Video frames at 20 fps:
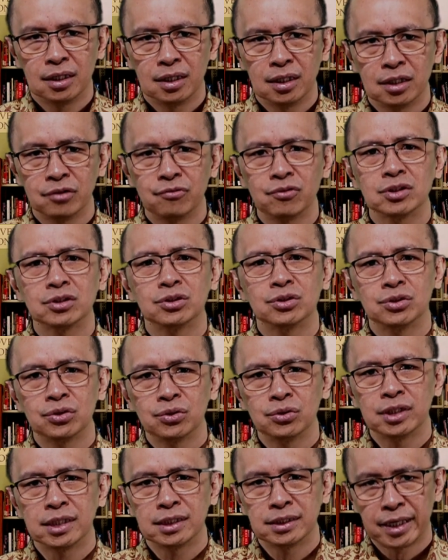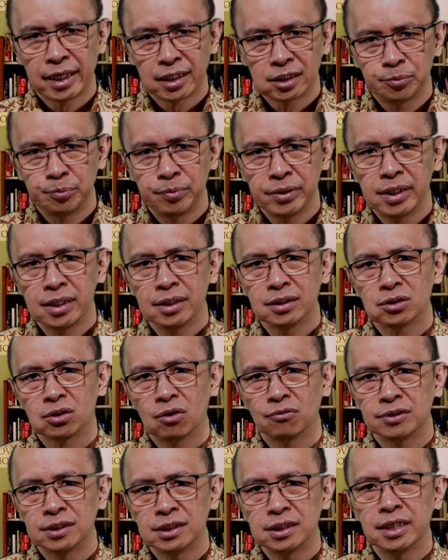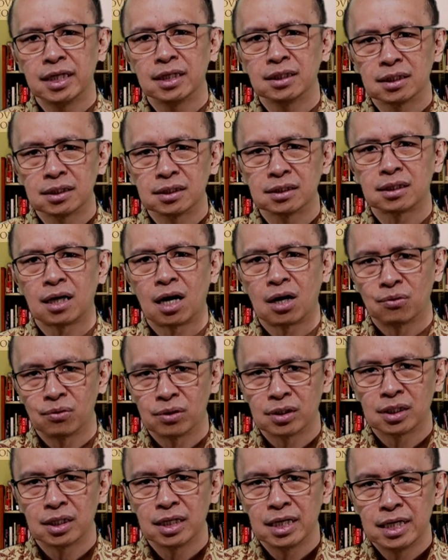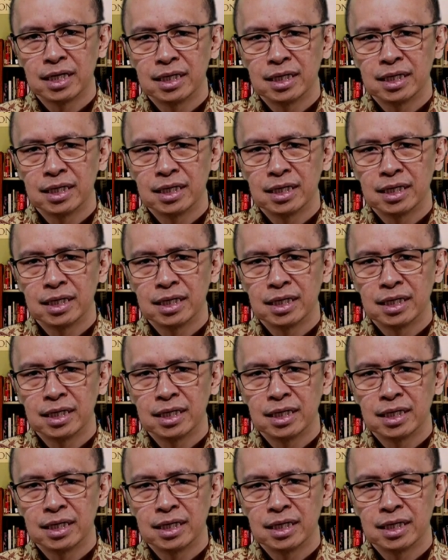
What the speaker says: It was through this experience of seeing the tower